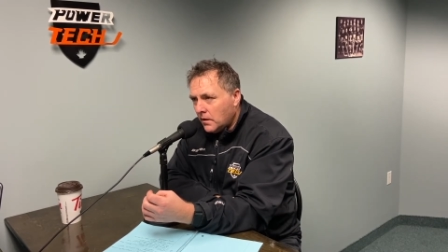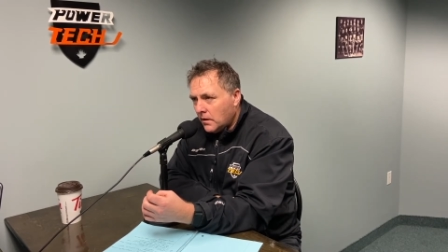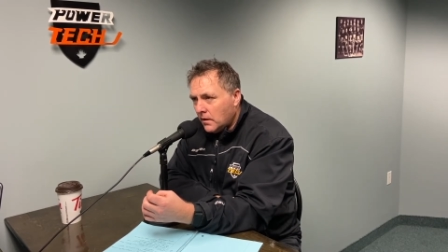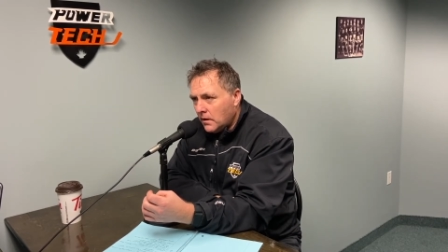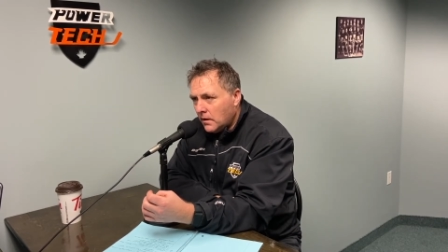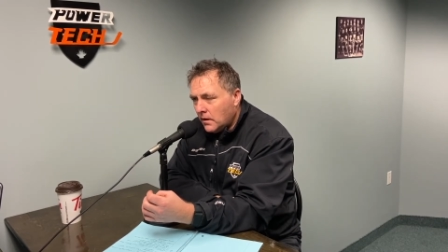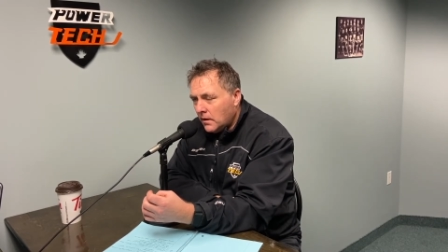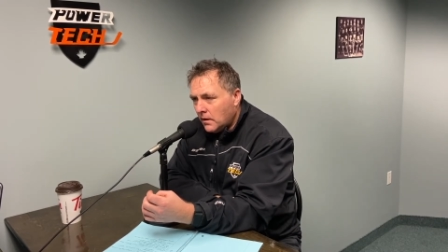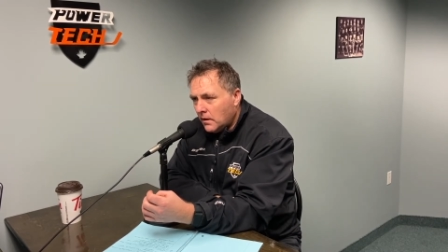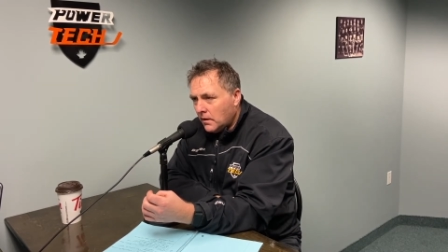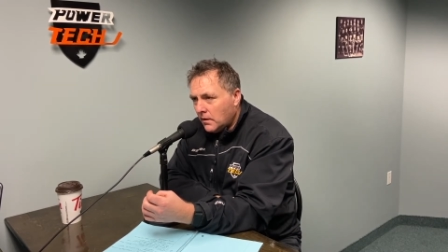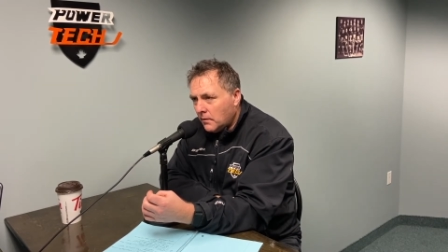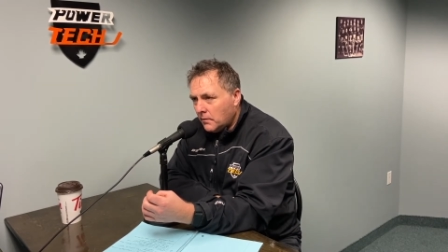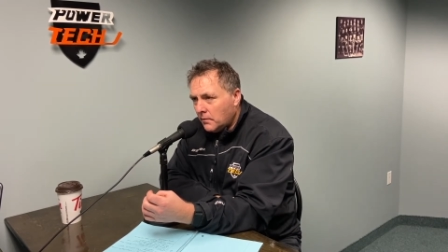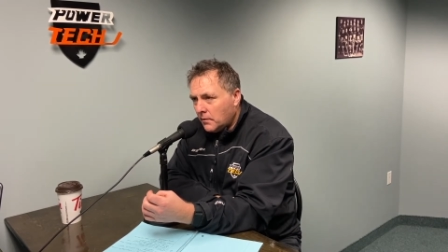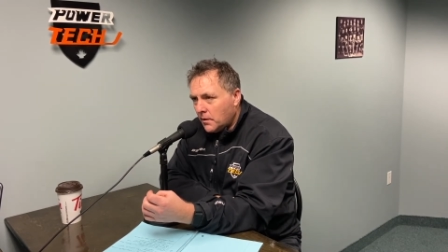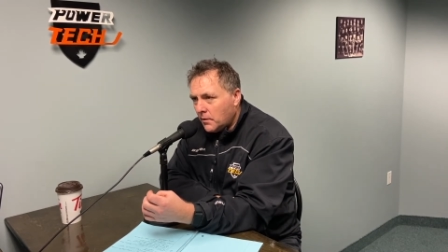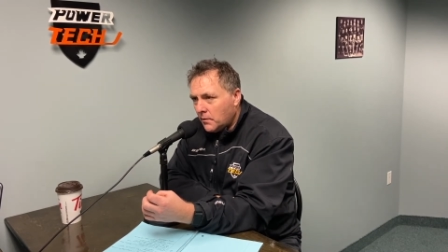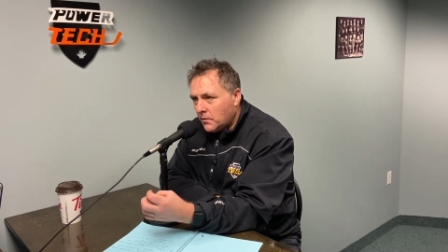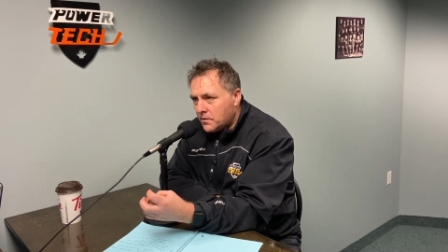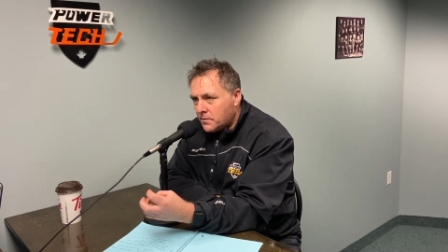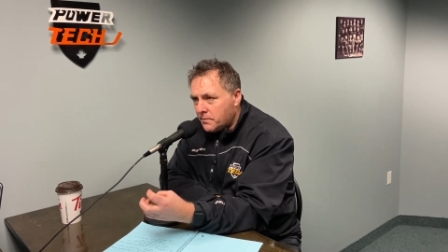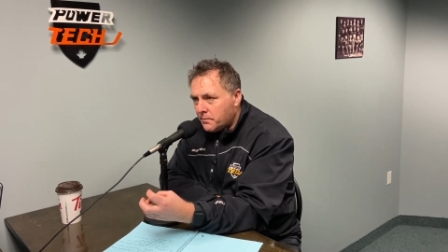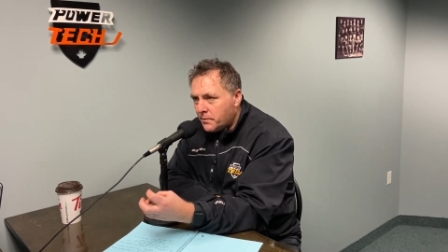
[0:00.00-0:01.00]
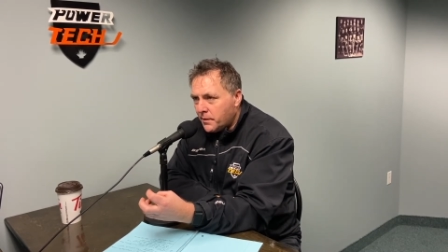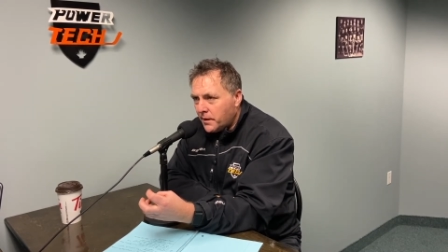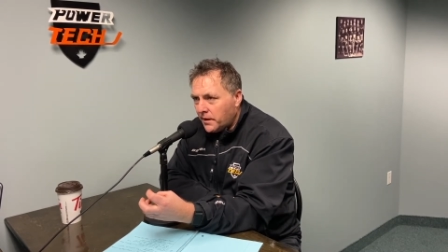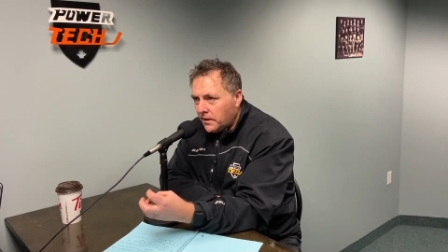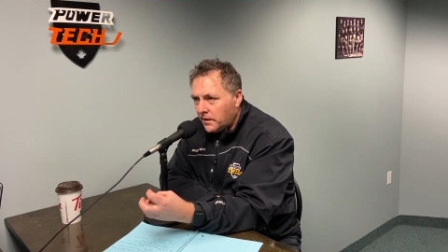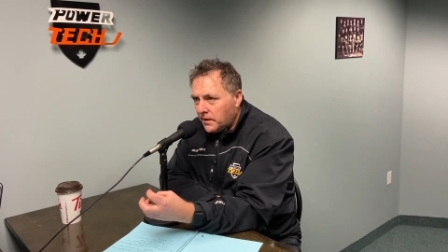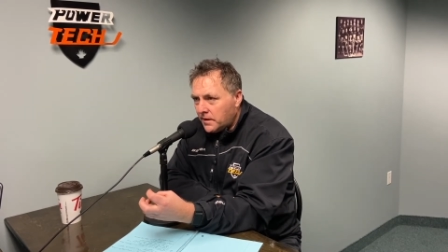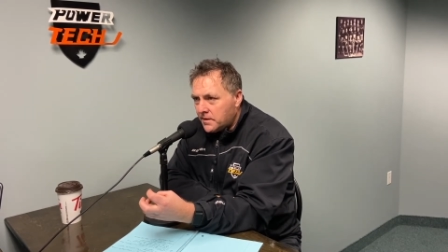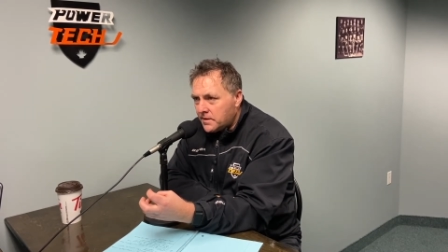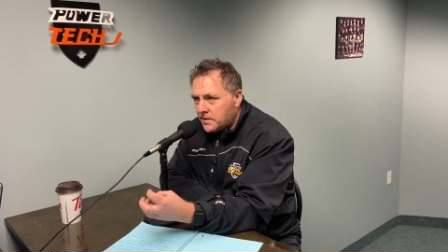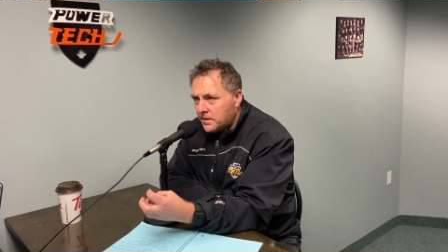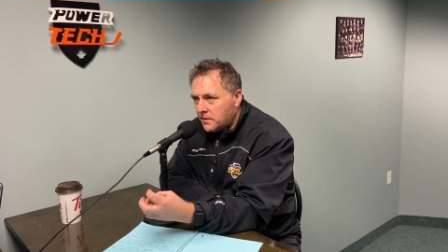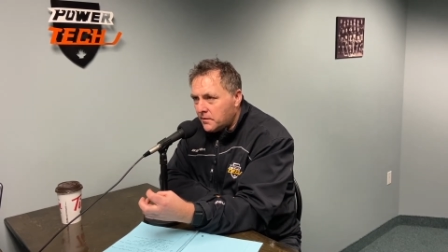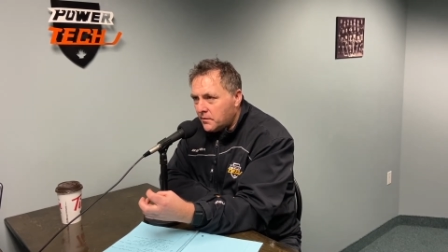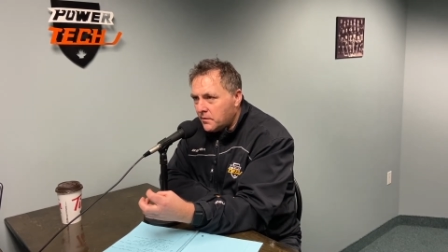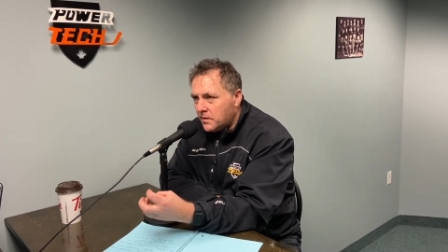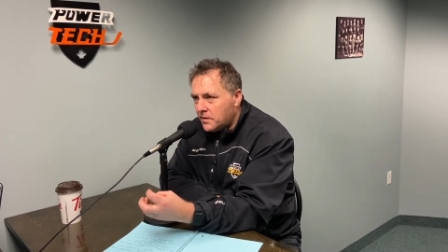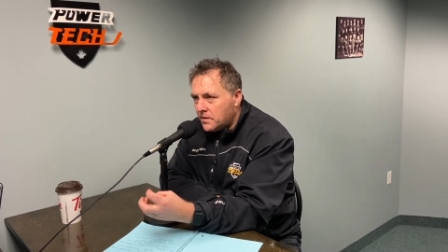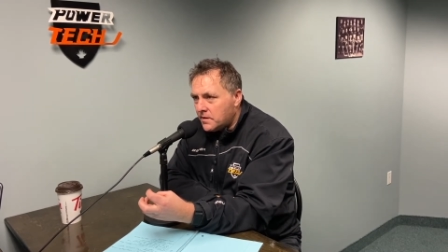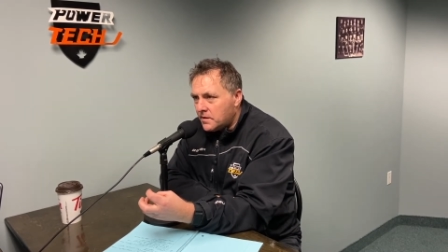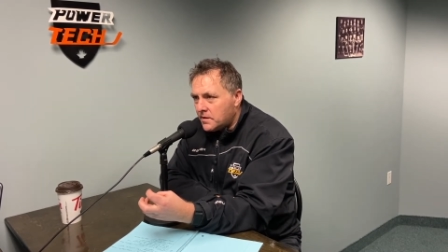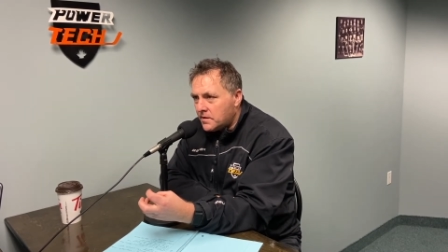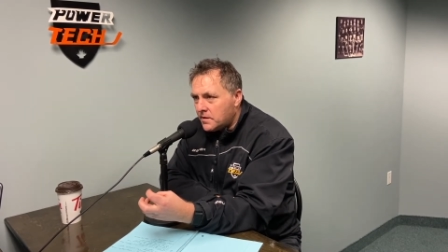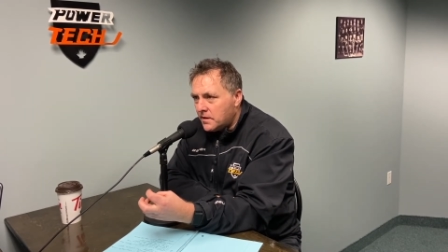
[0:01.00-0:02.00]
It was billets.
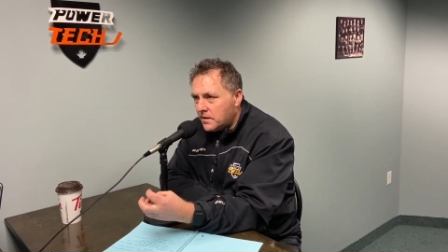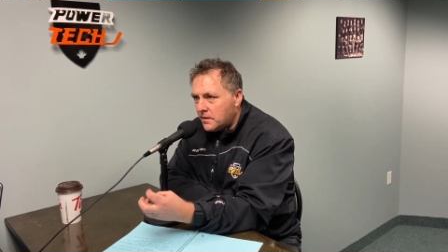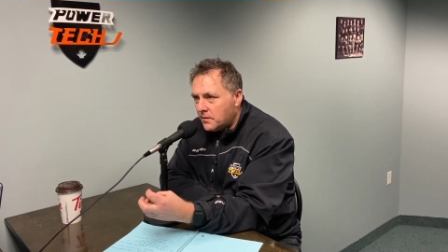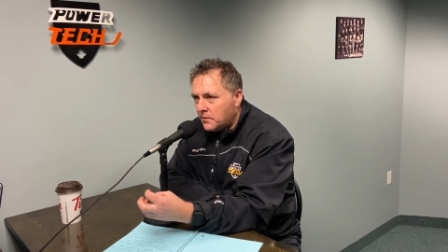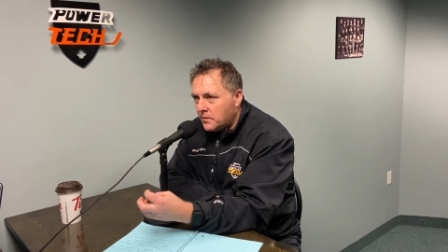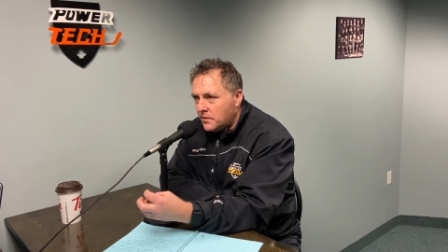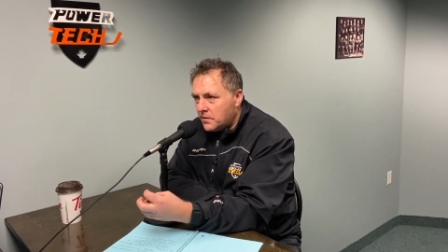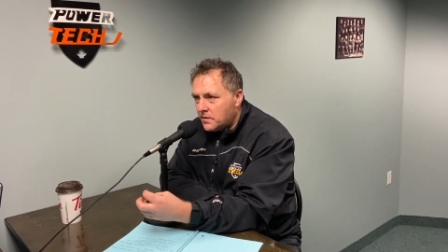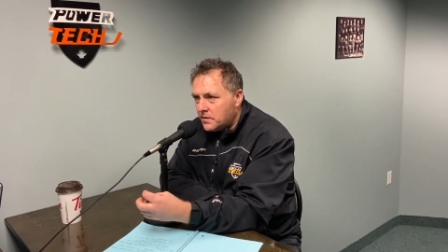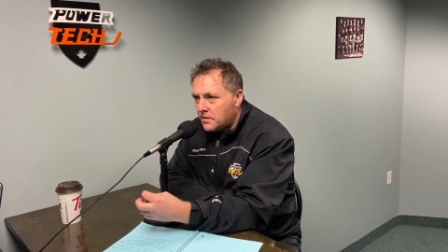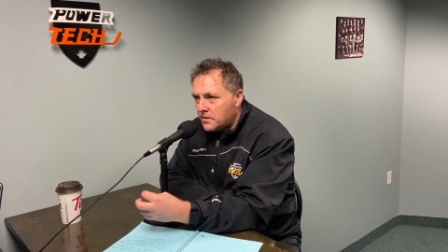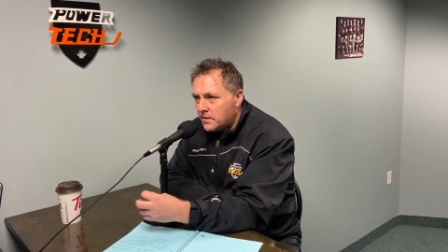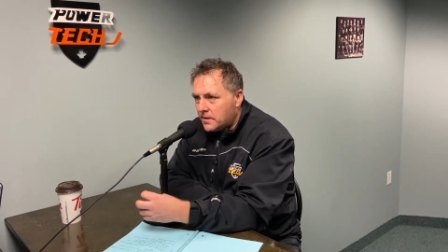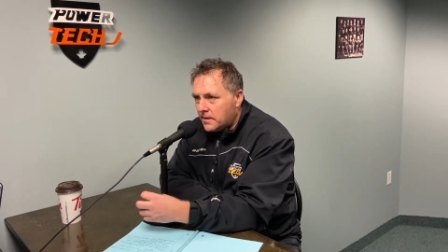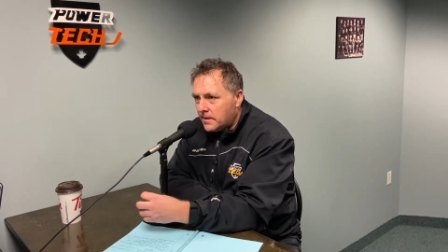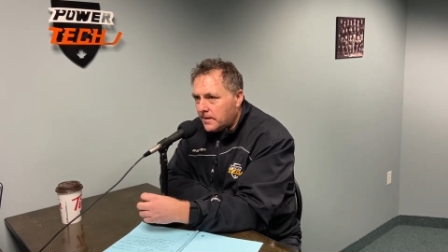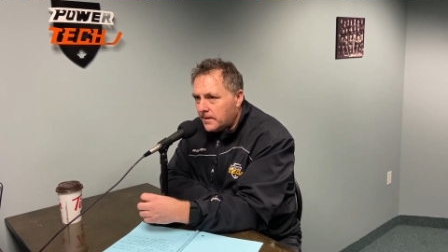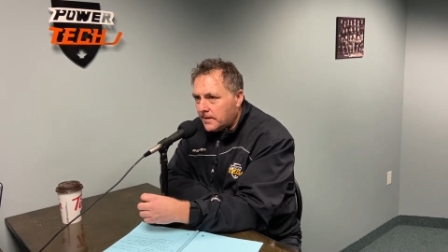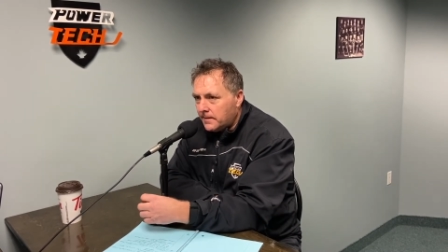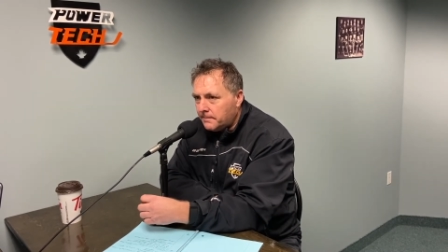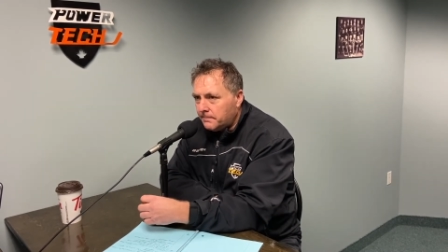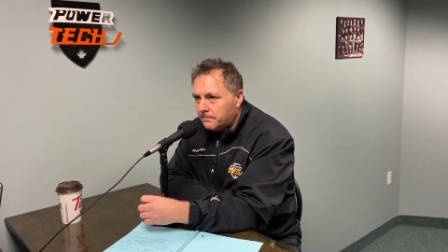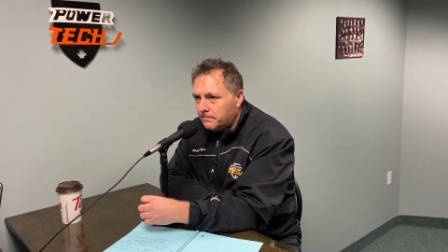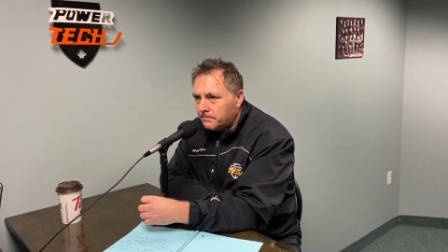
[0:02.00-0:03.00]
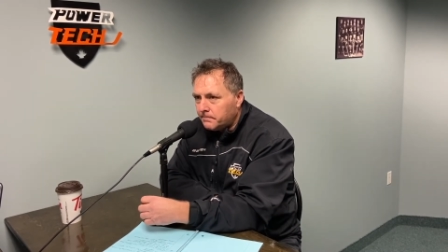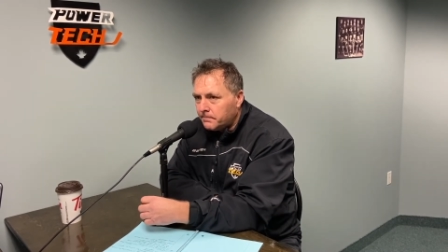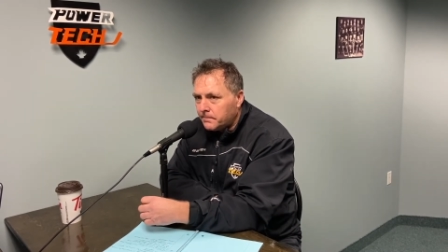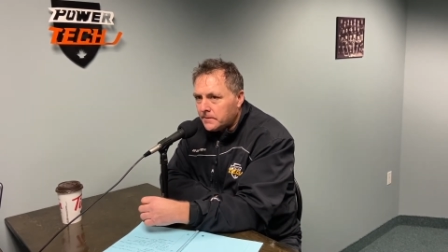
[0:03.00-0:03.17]
I'm